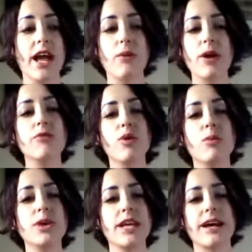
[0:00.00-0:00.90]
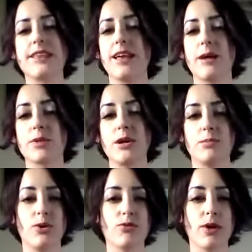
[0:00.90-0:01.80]
and we have one more deck that I'm going to
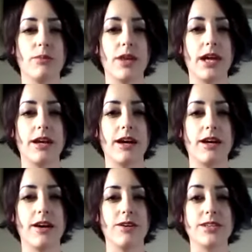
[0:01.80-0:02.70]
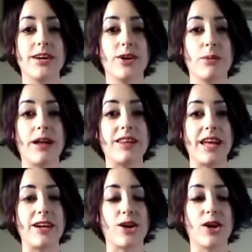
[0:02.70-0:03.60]
pull from that I'll tell you about
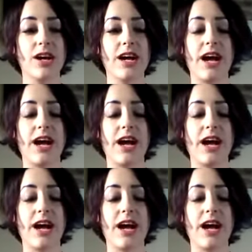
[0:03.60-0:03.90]
later.